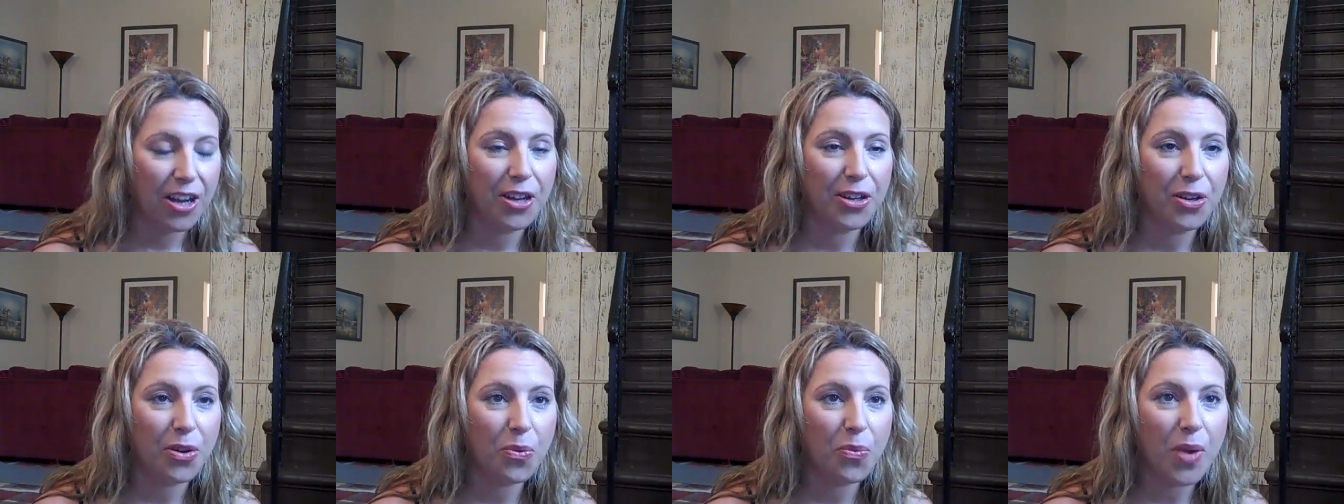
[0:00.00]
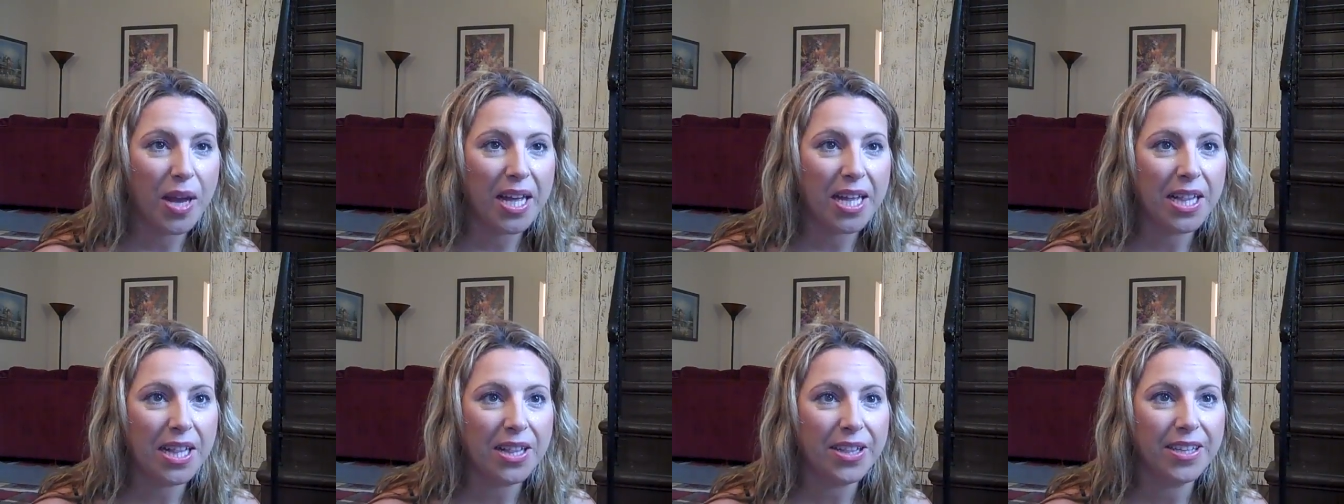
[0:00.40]
on a
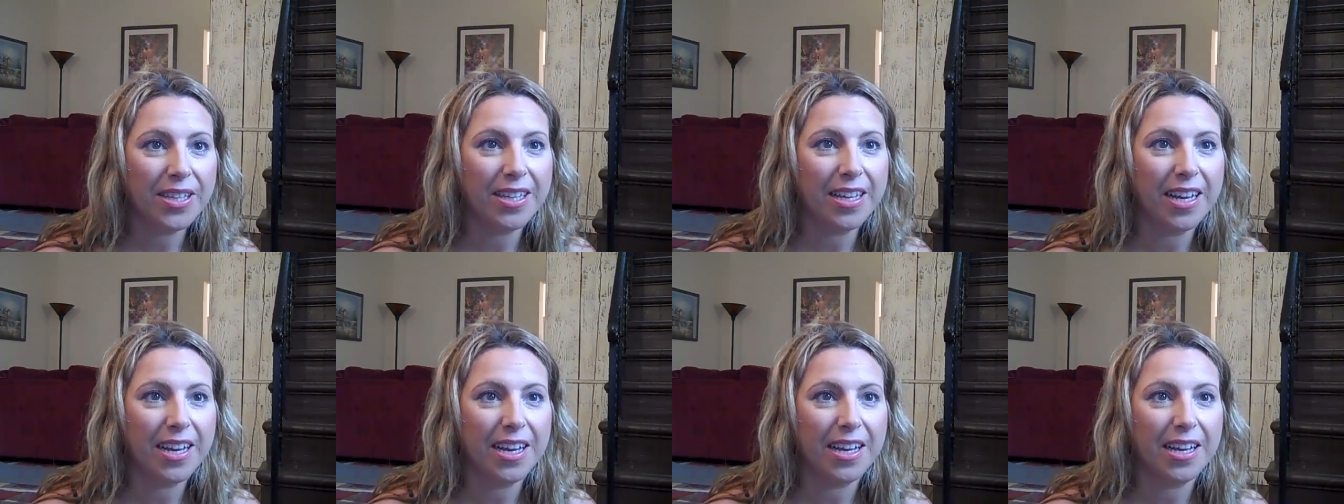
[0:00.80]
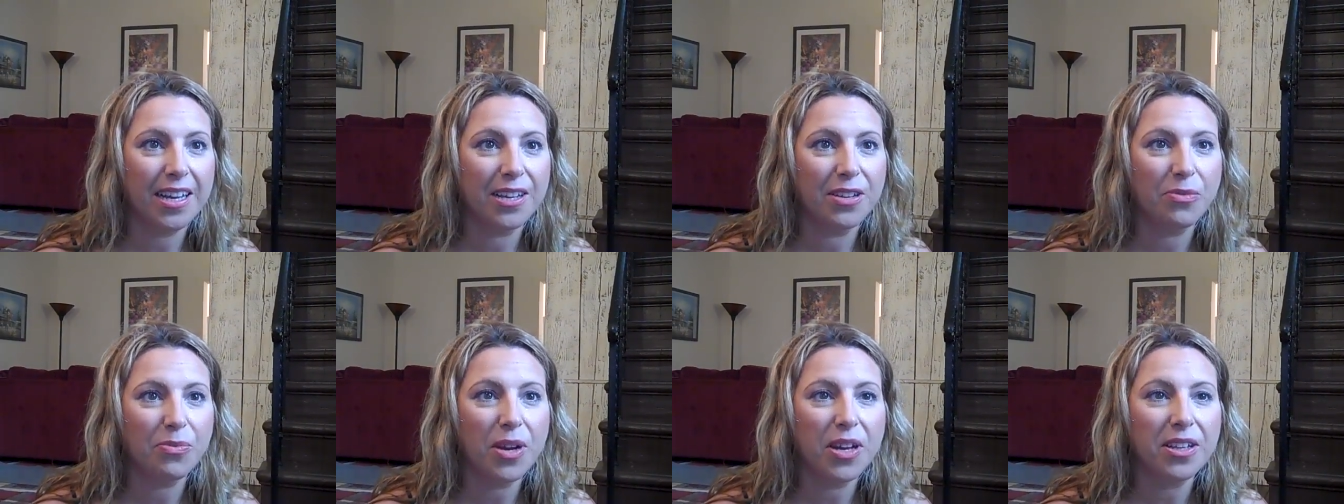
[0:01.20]
well
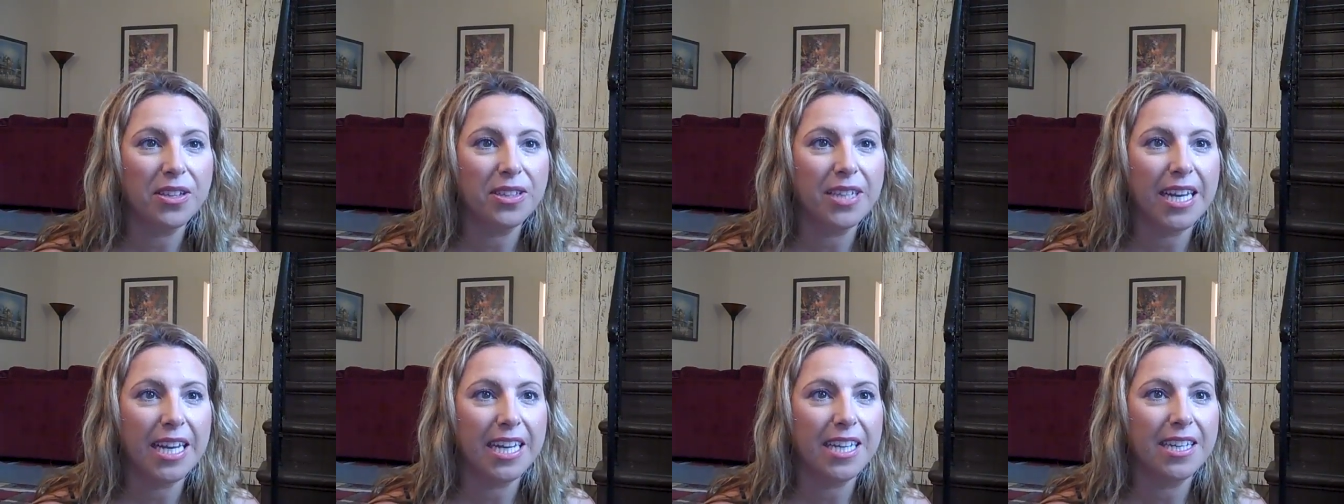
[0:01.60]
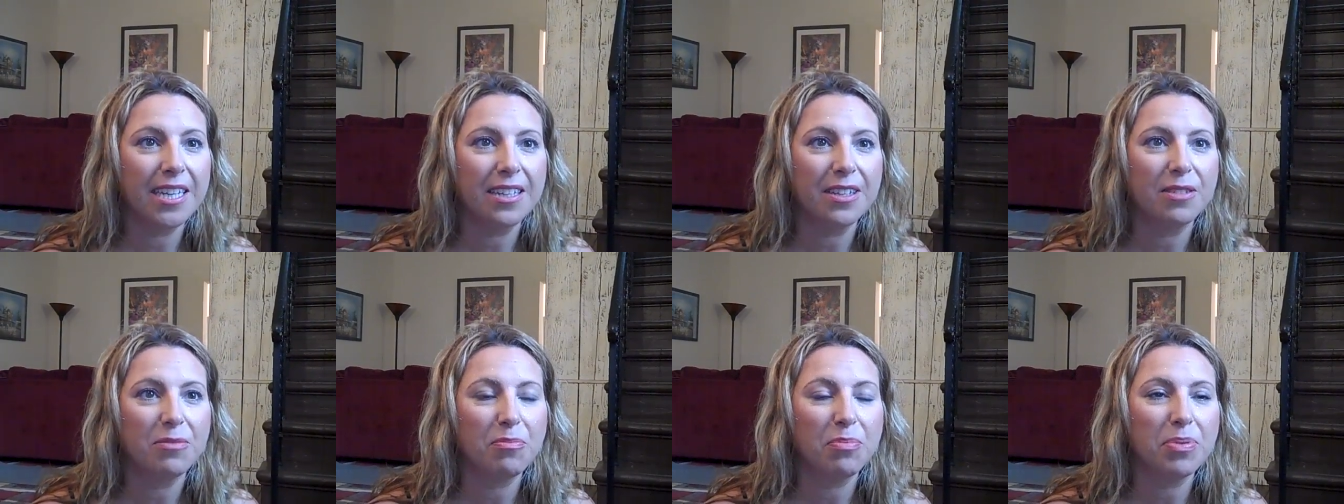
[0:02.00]
uh, well laid
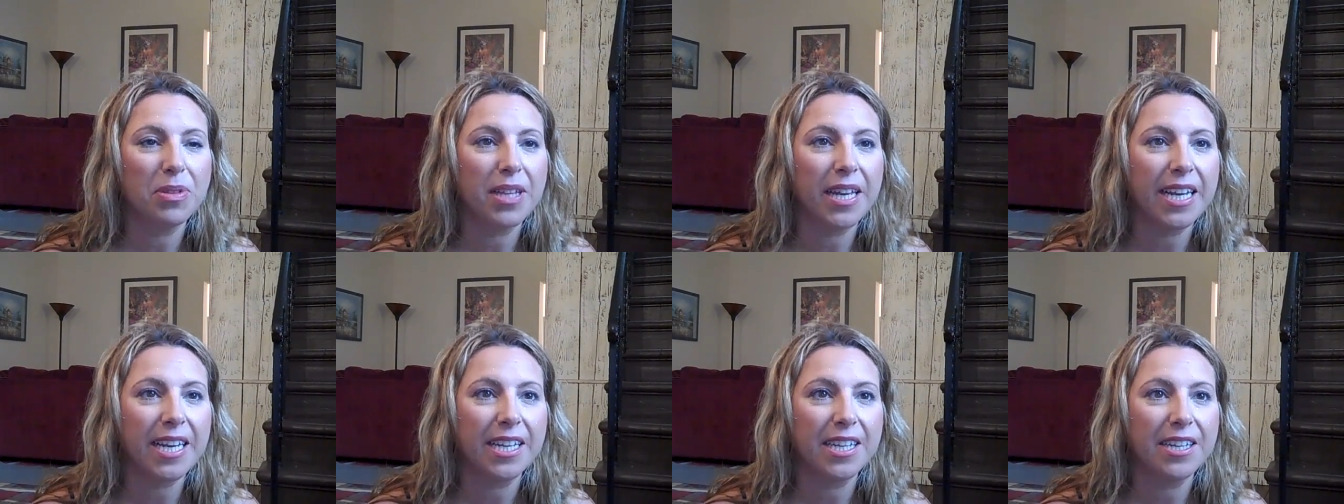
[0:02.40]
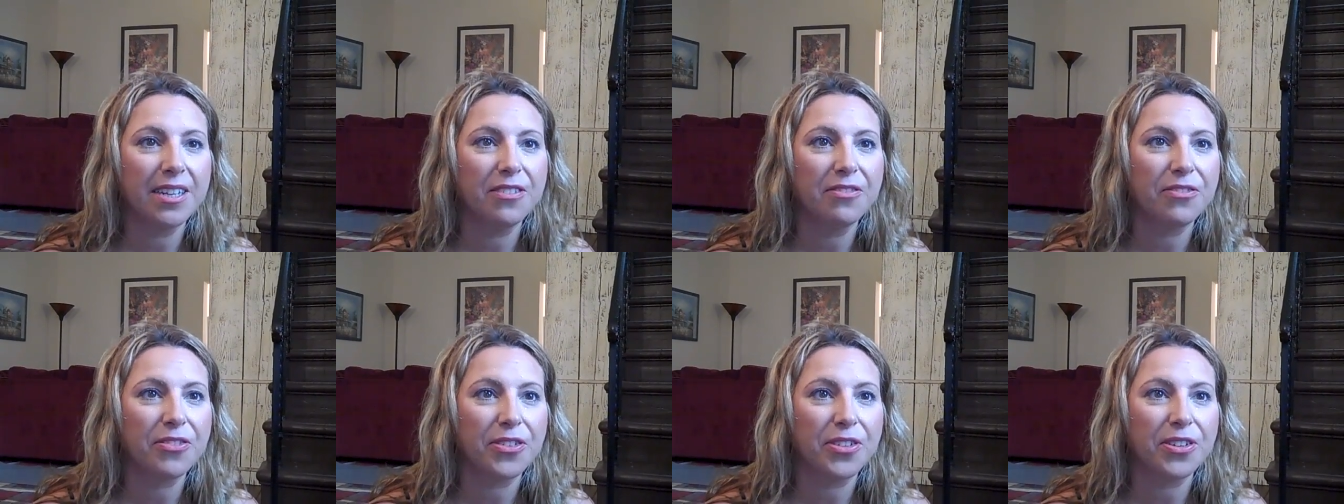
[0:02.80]

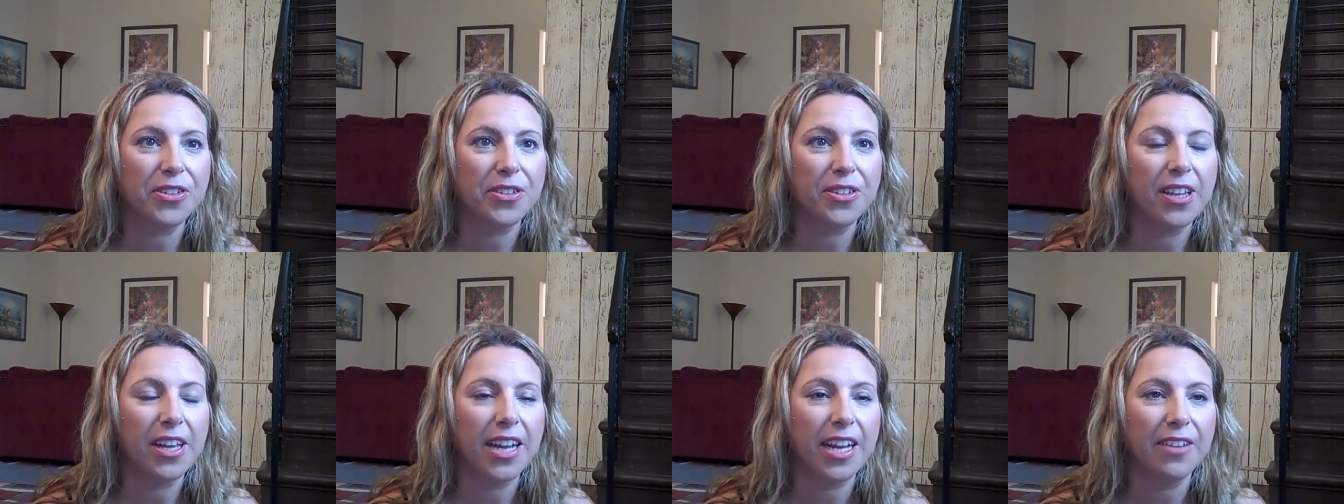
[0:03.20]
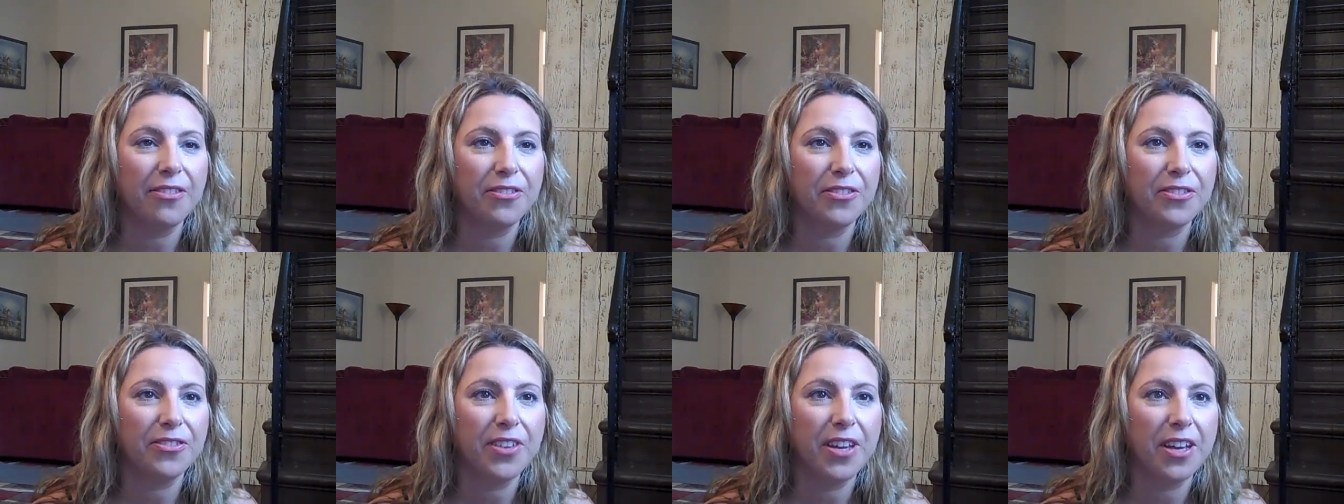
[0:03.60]
plan for their
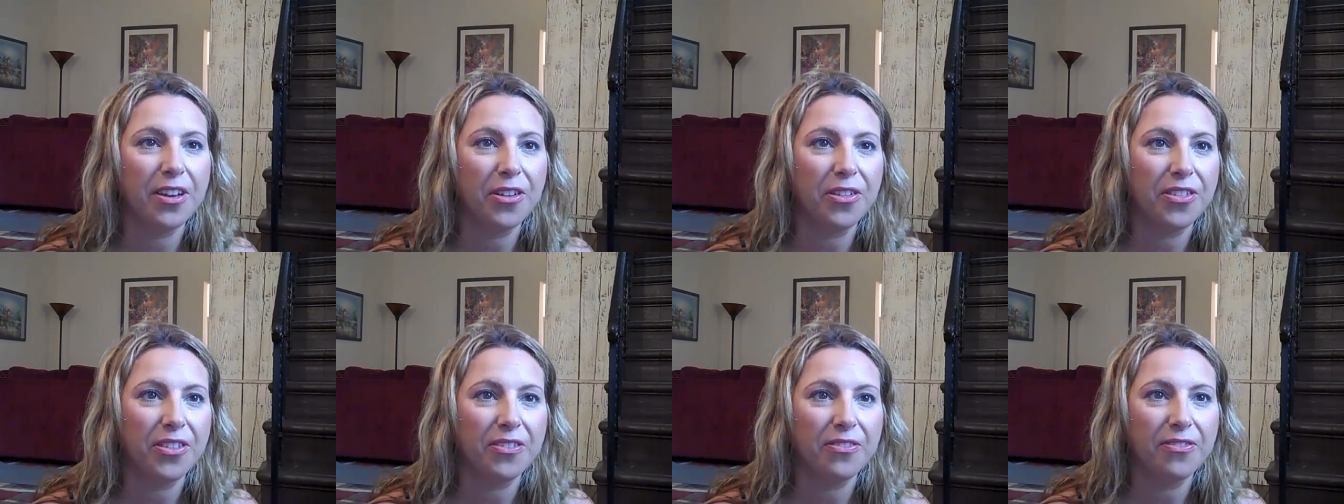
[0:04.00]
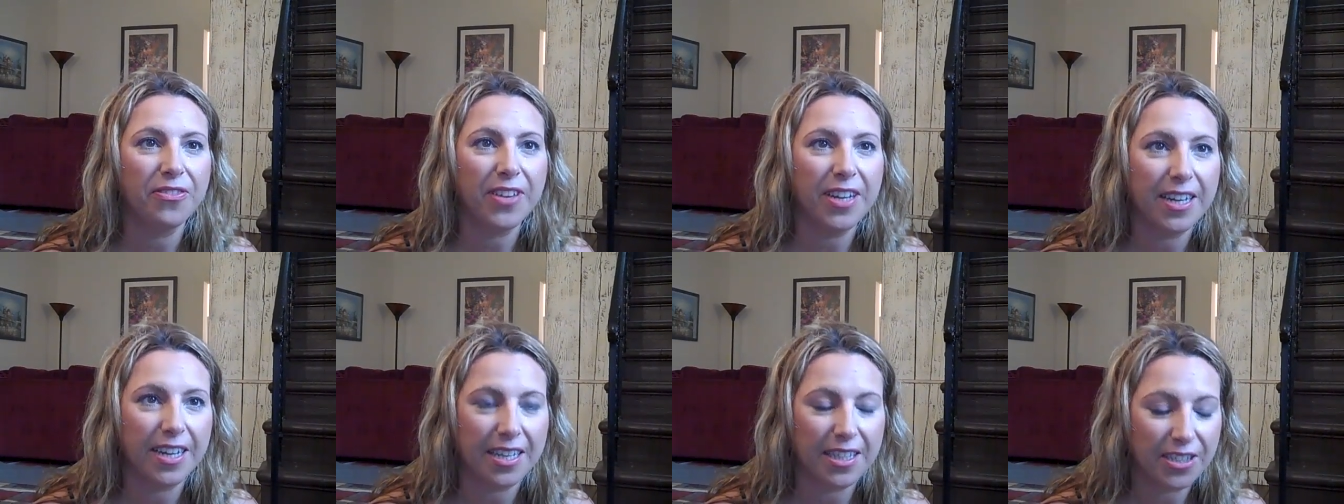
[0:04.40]
life of health and
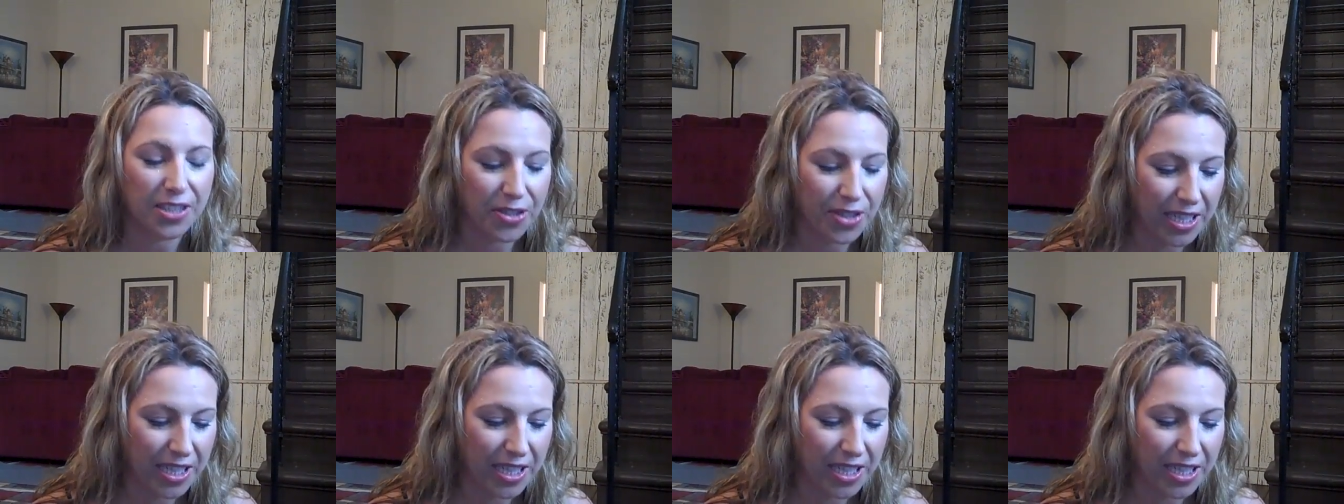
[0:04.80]
fitness.